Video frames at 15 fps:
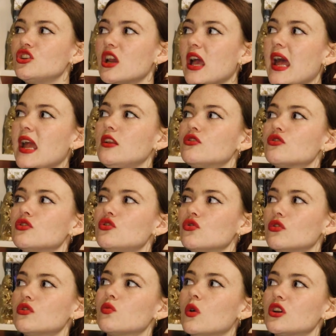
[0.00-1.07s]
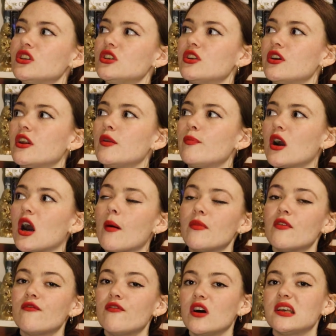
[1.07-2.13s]
changed and George Washington had
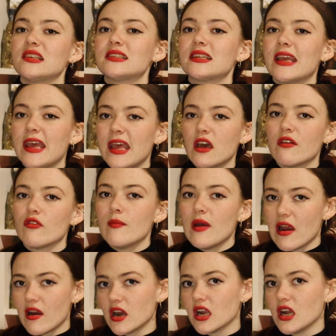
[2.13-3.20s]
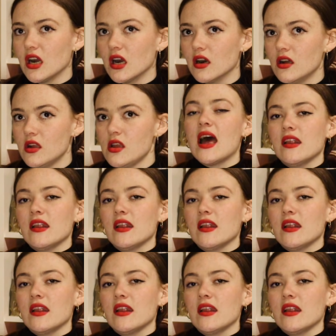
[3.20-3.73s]
become the first king of America.